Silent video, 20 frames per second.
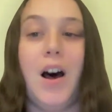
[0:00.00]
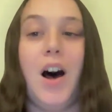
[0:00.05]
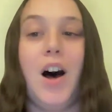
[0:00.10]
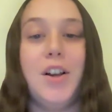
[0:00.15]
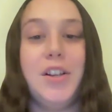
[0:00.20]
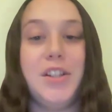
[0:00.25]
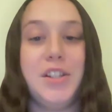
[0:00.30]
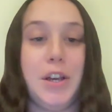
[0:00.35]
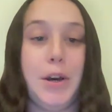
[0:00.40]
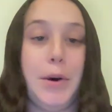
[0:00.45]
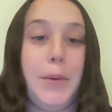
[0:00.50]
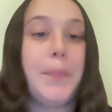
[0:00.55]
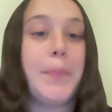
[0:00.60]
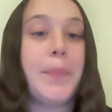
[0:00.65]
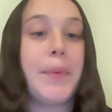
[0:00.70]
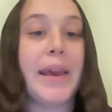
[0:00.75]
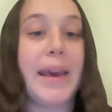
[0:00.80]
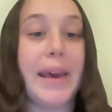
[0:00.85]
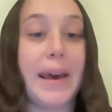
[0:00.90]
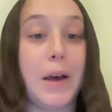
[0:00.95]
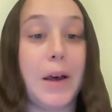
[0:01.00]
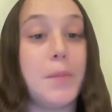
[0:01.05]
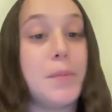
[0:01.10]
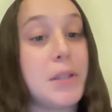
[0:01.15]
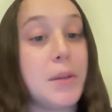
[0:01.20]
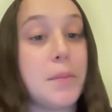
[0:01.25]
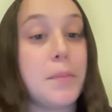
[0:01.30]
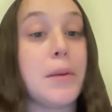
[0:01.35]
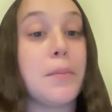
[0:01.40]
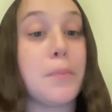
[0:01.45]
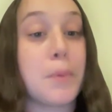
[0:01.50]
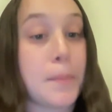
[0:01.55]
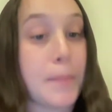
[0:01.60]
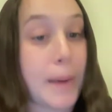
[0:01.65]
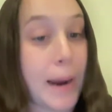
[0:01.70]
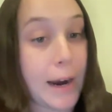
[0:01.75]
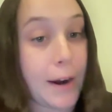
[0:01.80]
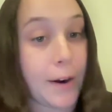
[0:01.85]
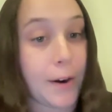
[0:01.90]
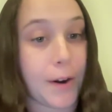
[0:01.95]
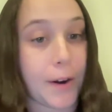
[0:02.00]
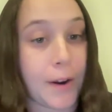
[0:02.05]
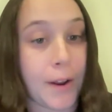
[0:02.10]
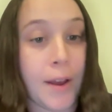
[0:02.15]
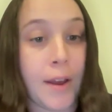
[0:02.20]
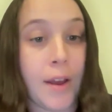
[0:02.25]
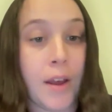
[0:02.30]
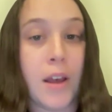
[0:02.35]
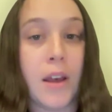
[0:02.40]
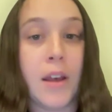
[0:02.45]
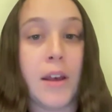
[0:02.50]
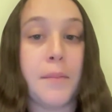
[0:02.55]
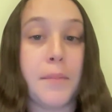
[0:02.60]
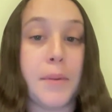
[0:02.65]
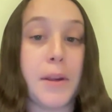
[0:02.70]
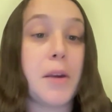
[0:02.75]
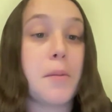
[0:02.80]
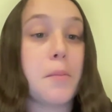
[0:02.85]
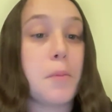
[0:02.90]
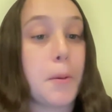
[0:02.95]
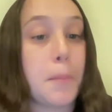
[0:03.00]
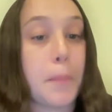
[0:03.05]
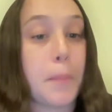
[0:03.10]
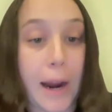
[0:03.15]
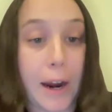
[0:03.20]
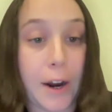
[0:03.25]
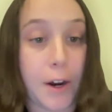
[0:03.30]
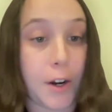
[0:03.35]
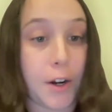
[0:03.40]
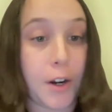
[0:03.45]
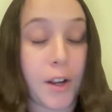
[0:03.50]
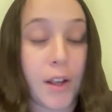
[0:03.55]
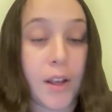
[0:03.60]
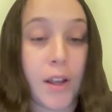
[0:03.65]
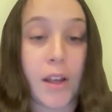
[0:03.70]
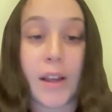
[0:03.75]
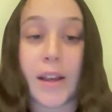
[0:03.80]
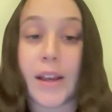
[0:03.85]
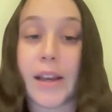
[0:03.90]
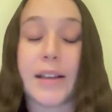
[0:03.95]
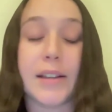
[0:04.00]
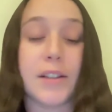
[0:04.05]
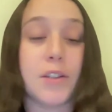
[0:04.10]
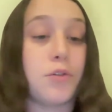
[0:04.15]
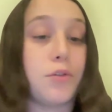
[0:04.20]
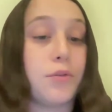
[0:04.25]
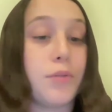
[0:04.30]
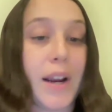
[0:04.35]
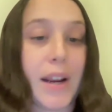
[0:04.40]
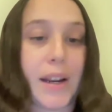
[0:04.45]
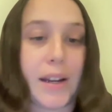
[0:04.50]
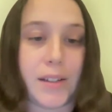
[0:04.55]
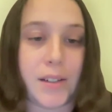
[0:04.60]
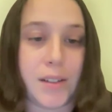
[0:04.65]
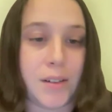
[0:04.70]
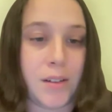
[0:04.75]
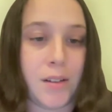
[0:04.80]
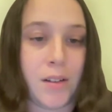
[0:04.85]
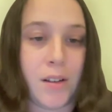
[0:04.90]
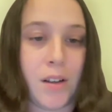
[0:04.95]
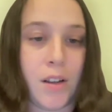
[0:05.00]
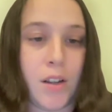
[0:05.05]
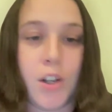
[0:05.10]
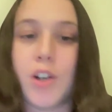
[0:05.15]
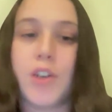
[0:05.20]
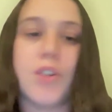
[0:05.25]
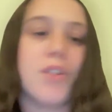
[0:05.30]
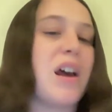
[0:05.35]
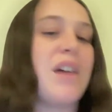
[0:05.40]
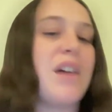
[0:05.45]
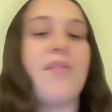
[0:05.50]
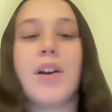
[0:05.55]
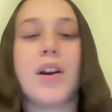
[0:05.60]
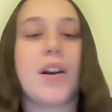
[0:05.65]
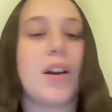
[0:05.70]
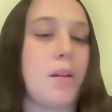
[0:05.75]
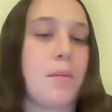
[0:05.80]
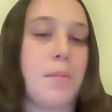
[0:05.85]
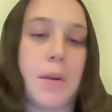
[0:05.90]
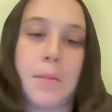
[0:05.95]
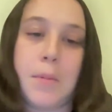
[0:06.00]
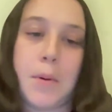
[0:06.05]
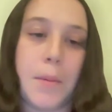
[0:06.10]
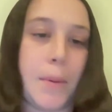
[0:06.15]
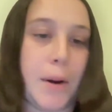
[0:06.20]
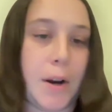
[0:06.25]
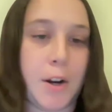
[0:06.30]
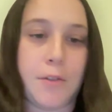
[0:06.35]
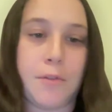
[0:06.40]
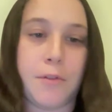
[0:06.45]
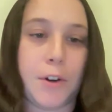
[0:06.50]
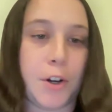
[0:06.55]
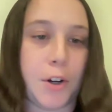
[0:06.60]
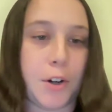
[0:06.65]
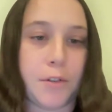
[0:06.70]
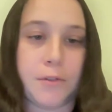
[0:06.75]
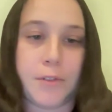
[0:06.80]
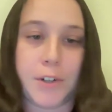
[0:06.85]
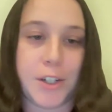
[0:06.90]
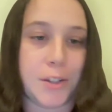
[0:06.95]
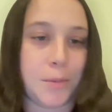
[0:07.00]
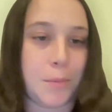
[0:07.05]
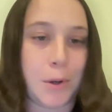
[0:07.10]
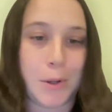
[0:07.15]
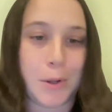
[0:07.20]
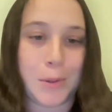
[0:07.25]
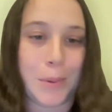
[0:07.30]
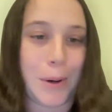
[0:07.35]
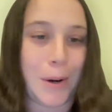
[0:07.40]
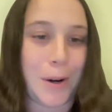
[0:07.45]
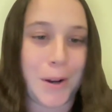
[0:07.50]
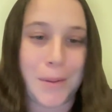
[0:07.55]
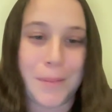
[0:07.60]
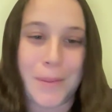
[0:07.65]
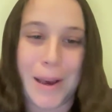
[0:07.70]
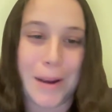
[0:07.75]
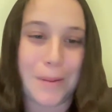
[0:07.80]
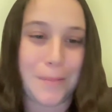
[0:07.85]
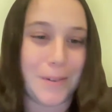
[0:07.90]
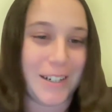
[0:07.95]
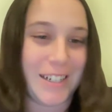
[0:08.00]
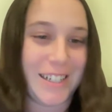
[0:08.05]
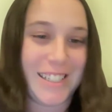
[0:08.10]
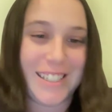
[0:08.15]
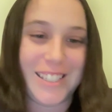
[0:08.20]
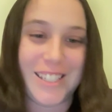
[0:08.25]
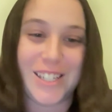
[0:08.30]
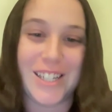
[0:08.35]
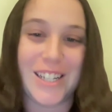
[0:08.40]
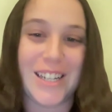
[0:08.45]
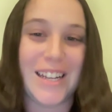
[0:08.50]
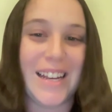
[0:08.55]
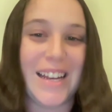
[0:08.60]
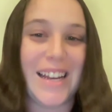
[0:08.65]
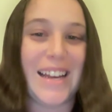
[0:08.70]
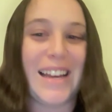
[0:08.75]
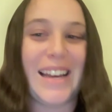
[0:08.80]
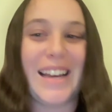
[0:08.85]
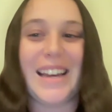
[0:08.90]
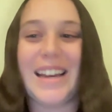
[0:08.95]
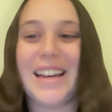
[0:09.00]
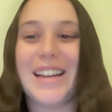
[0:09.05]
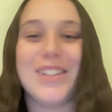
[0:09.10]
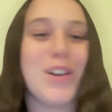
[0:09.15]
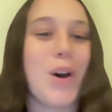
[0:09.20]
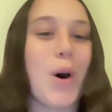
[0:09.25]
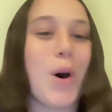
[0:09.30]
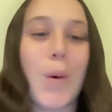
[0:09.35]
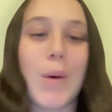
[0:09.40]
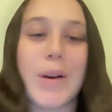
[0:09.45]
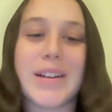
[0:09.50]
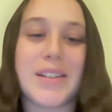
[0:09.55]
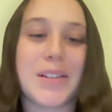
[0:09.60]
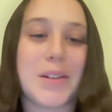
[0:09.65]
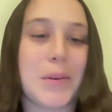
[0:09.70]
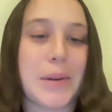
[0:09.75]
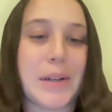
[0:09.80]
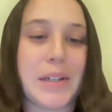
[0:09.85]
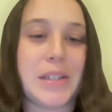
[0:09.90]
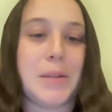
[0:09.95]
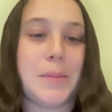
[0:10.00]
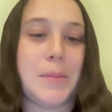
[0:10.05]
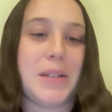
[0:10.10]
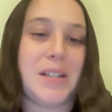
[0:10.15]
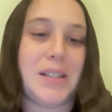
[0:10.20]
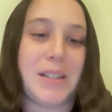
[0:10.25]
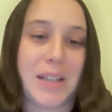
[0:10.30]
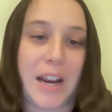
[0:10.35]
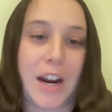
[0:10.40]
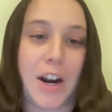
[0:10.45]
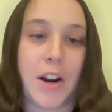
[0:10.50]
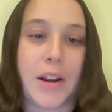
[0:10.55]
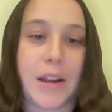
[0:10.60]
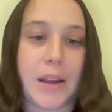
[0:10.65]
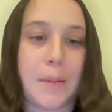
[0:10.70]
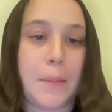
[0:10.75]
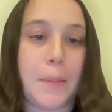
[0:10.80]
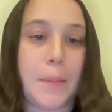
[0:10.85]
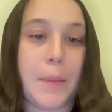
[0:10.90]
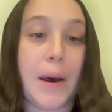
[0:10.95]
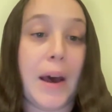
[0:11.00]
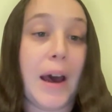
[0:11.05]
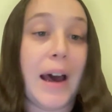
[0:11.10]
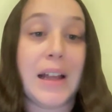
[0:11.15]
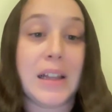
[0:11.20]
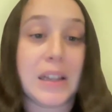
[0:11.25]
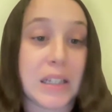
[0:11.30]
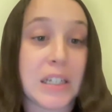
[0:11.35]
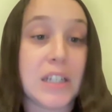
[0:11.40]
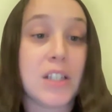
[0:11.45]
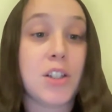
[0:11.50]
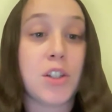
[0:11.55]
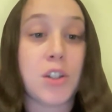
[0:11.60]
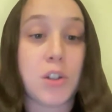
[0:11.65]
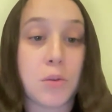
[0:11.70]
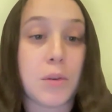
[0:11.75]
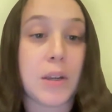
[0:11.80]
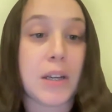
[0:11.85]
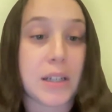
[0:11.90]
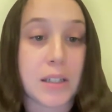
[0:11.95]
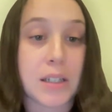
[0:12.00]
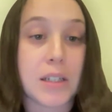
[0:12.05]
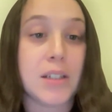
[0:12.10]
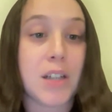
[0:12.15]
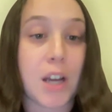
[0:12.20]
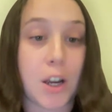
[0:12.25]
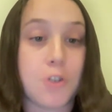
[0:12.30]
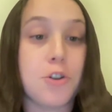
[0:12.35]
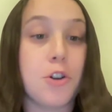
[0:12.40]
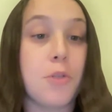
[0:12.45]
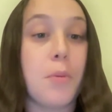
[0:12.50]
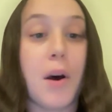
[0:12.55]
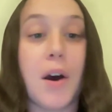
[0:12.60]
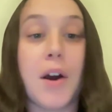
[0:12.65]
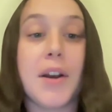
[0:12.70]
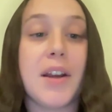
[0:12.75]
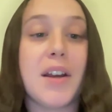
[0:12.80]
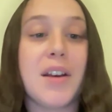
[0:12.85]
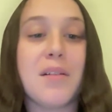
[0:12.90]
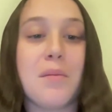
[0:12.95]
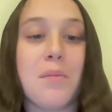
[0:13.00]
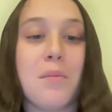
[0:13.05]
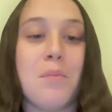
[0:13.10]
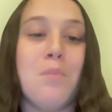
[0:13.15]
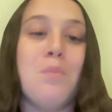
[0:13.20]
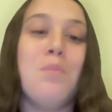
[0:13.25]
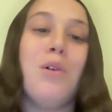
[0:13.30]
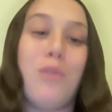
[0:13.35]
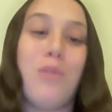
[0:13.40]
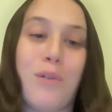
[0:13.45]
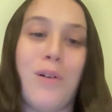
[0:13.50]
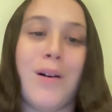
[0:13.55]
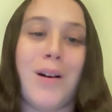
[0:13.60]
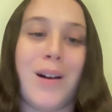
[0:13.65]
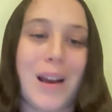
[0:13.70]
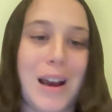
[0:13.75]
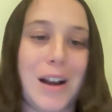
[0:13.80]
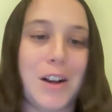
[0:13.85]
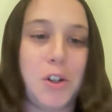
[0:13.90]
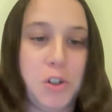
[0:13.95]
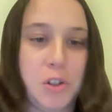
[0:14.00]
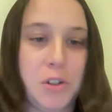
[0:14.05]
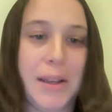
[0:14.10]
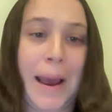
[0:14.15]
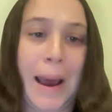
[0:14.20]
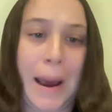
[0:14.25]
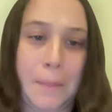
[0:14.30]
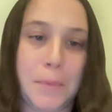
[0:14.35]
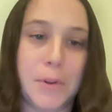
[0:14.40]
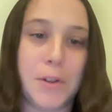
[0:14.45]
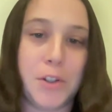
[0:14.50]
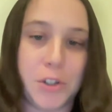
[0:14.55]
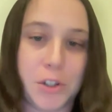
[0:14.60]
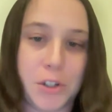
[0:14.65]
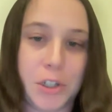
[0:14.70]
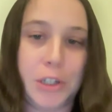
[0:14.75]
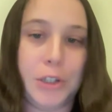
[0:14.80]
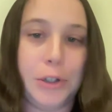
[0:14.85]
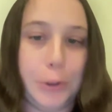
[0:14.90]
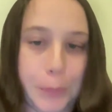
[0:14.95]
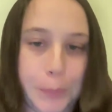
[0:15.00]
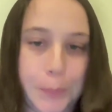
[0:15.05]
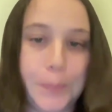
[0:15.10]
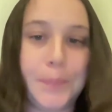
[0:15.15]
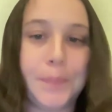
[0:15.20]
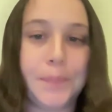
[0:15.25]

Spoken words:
Also, it helps them be prepared. Being prepared is great. You're never going to be prepared for your first postpartum hemorrhage. It's always going to be scary, but at least you get to touch upon it before it actually happens to you.